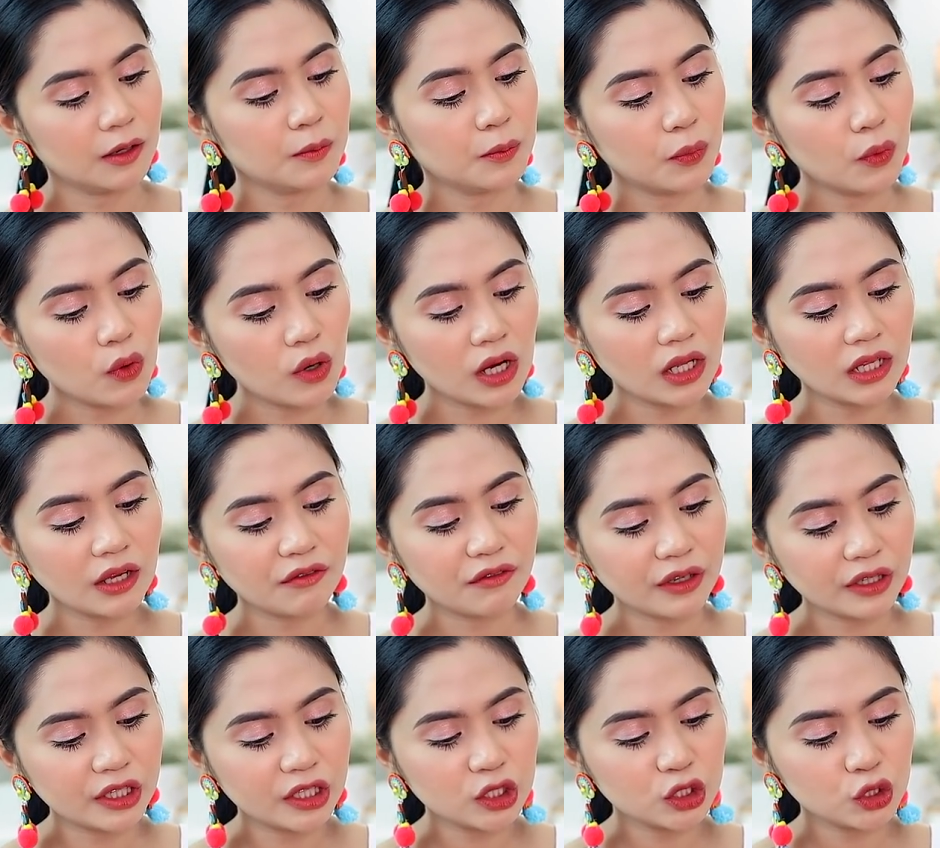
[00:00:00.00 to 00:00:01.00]
Puka Love
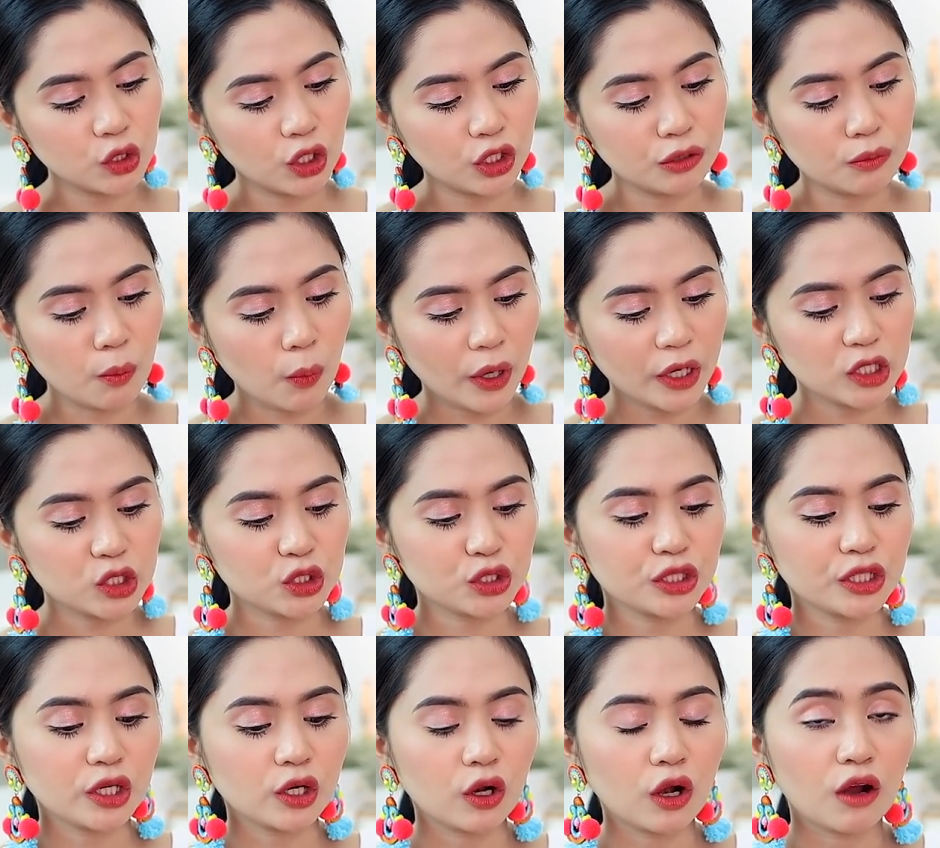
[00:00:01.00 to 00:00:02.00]
Edition
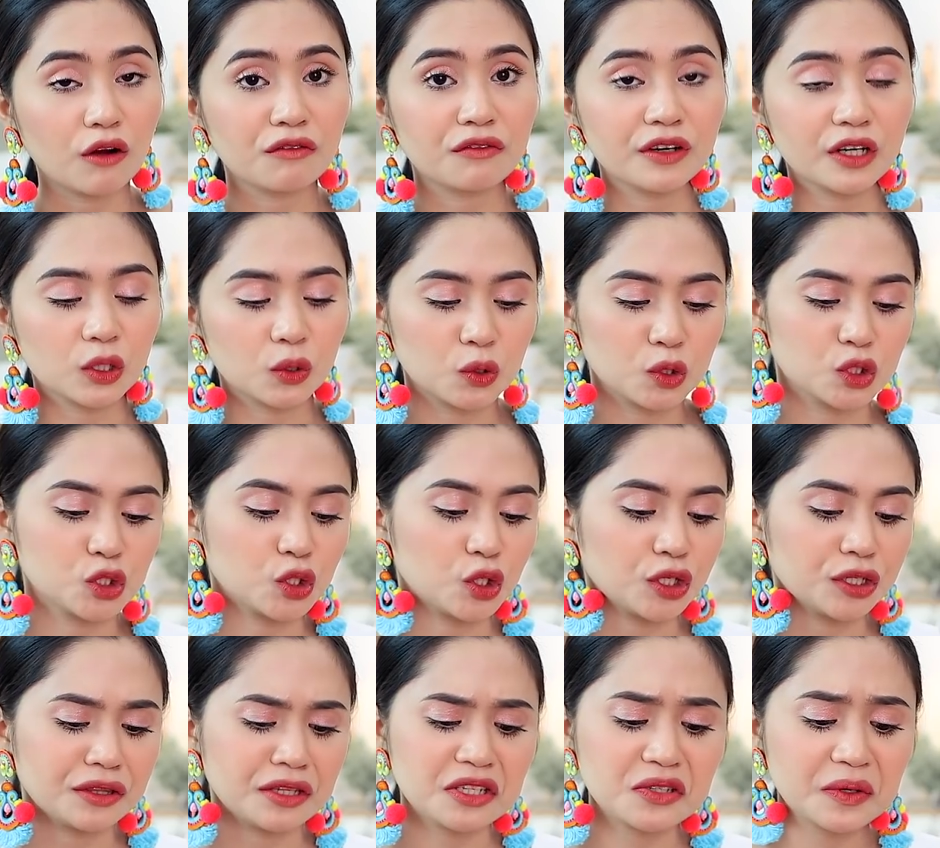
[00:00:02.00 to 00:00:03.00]
Moisture Cover
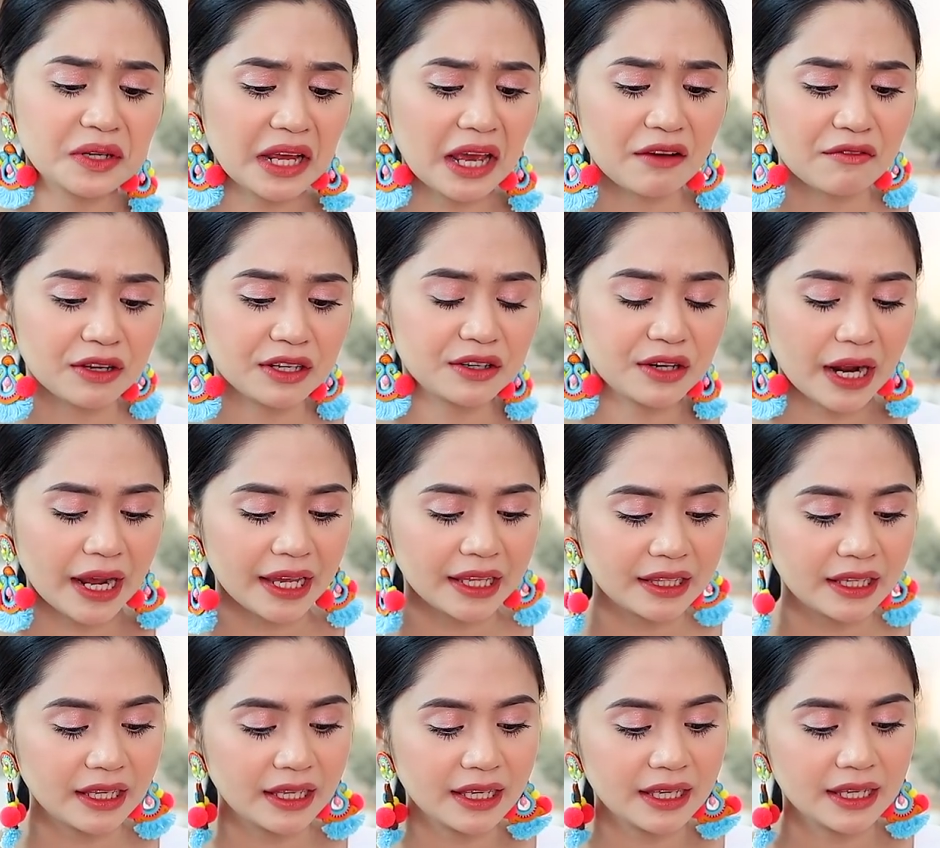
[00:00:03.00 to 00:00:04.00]
Cushion. This one I haven't
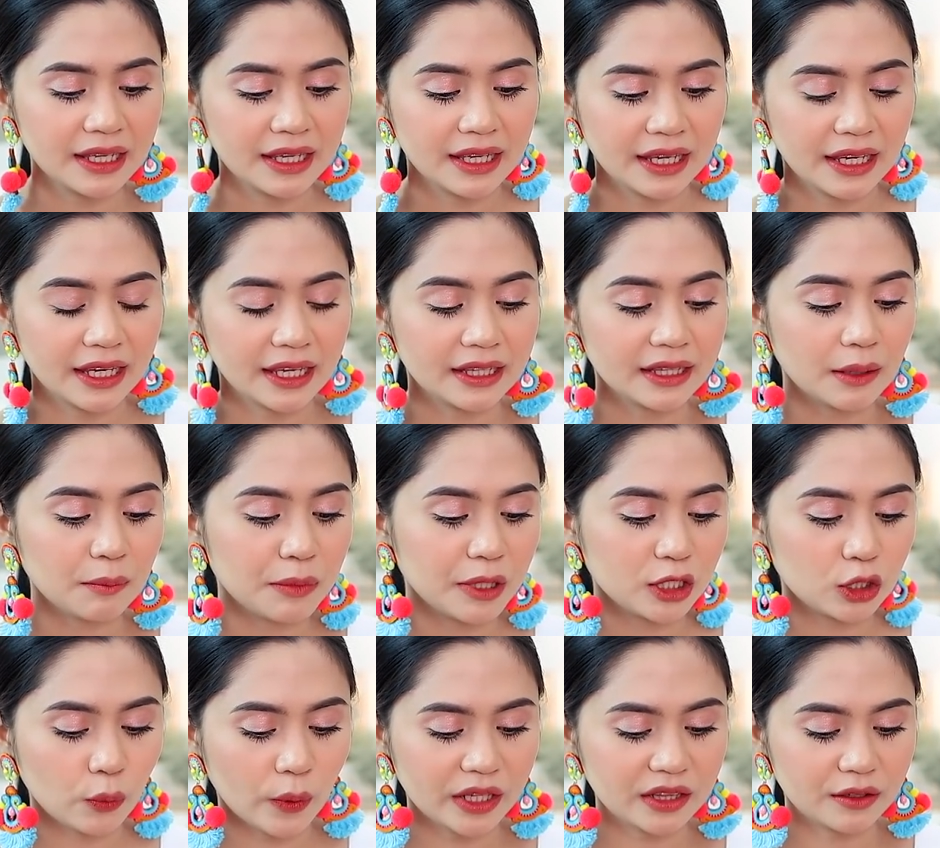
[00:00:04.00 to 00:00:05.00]
tried. In
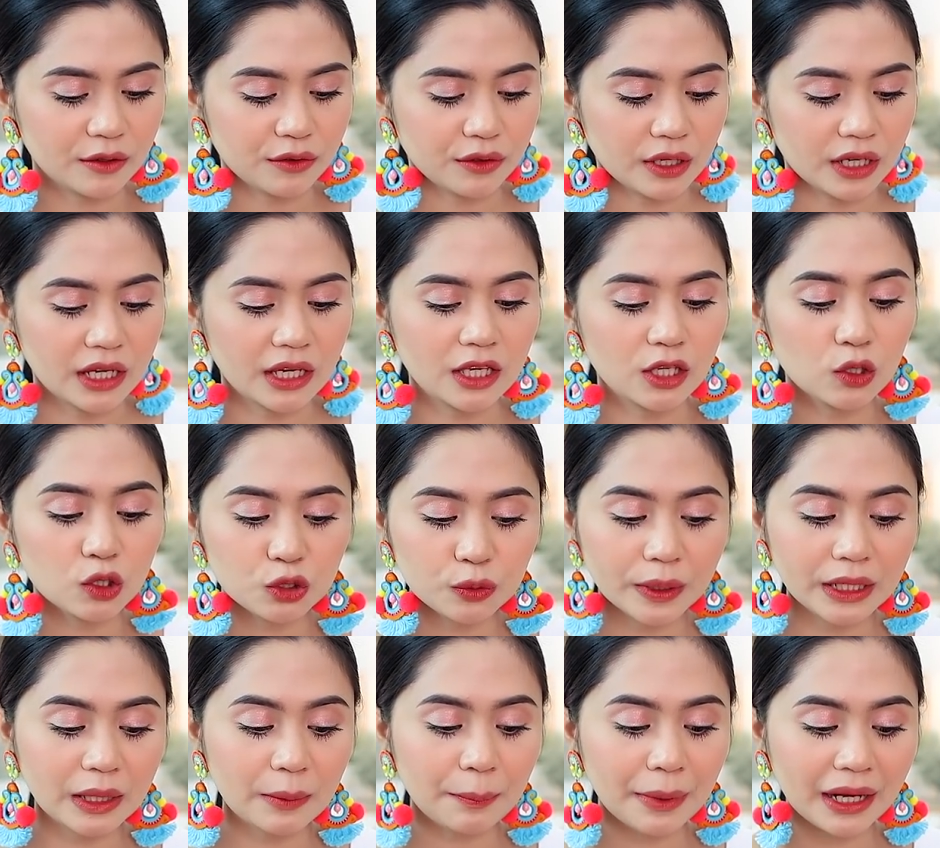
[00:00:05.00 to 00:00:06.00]
number 23.
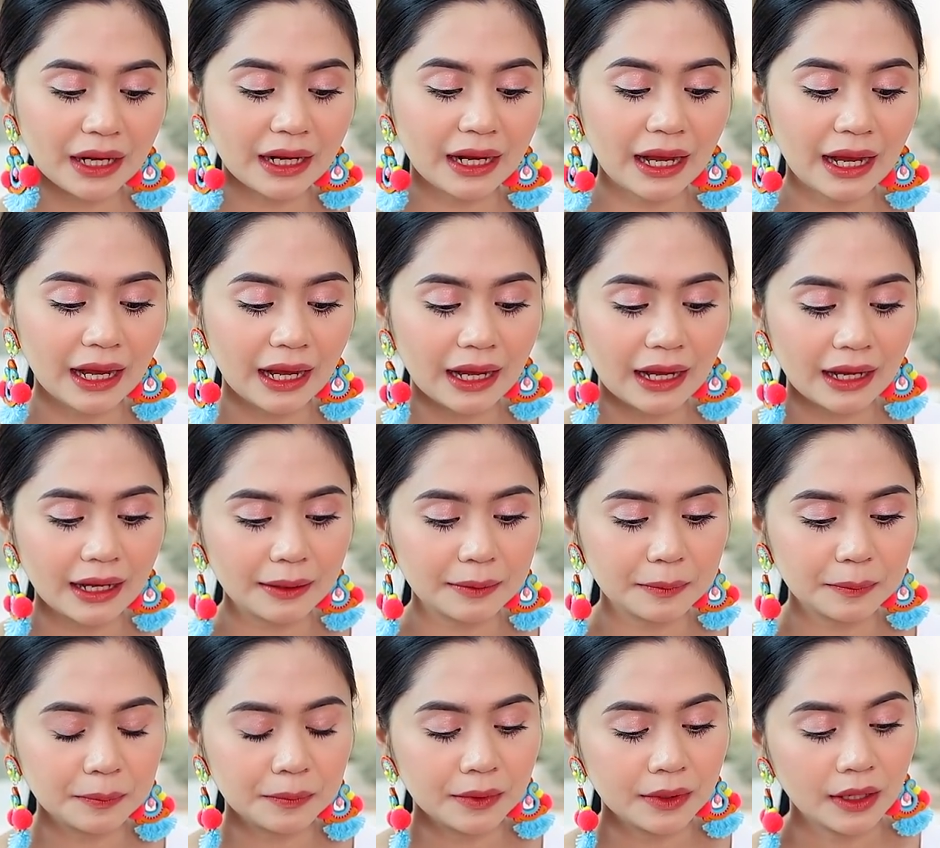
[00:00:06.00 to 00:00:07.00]
Usually, pagka...
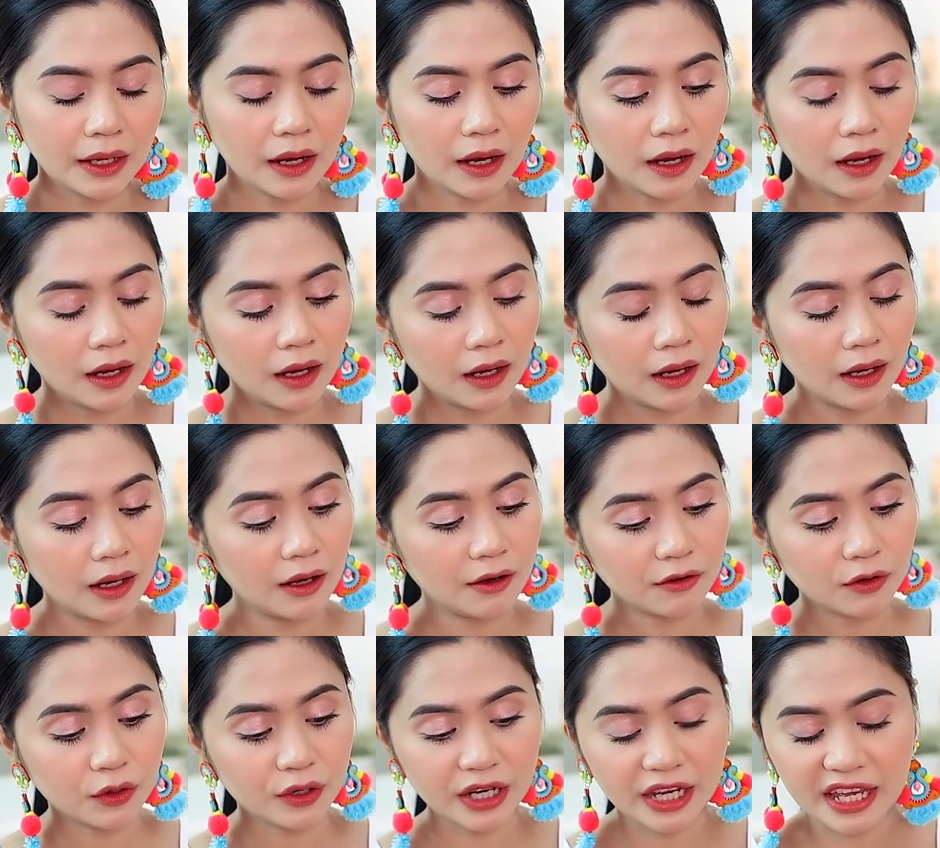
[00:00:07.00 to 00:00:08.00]

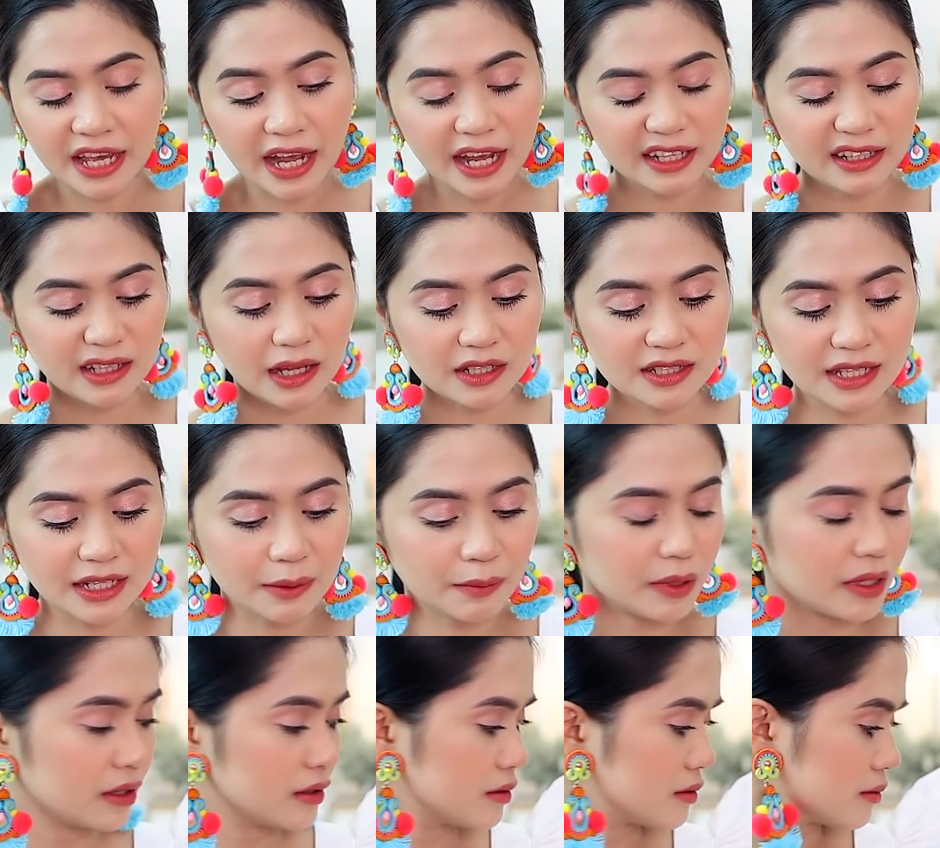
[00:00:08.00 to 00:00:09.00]
Korean, nasa
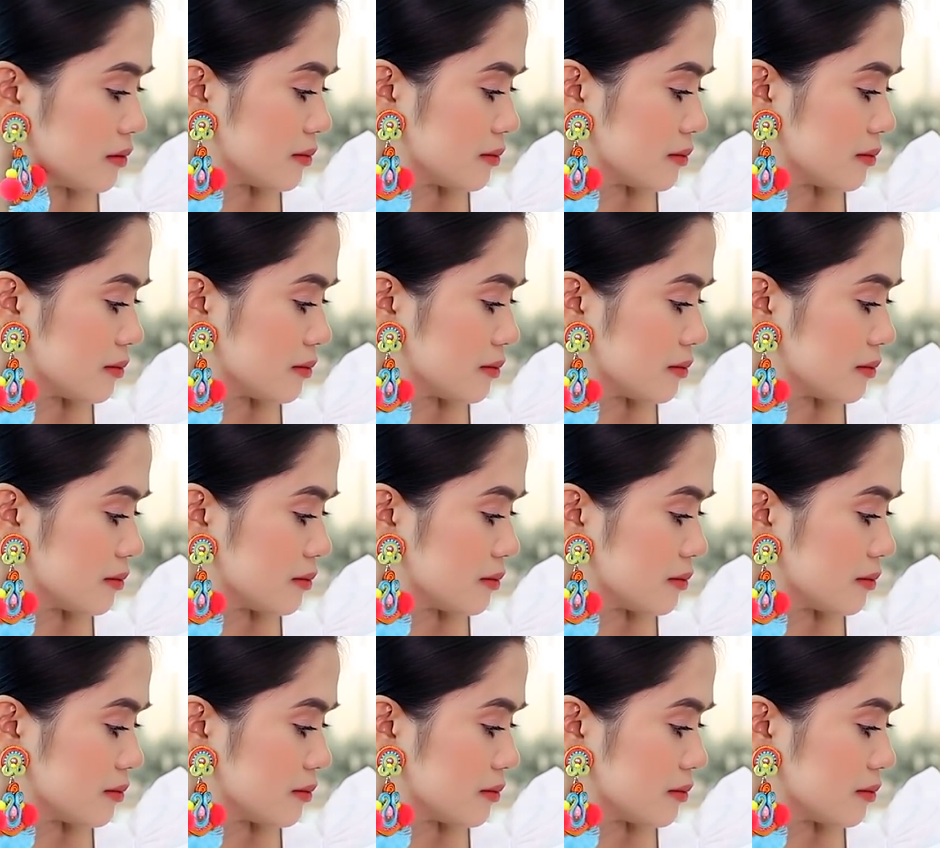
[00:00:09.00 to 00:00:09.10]
number...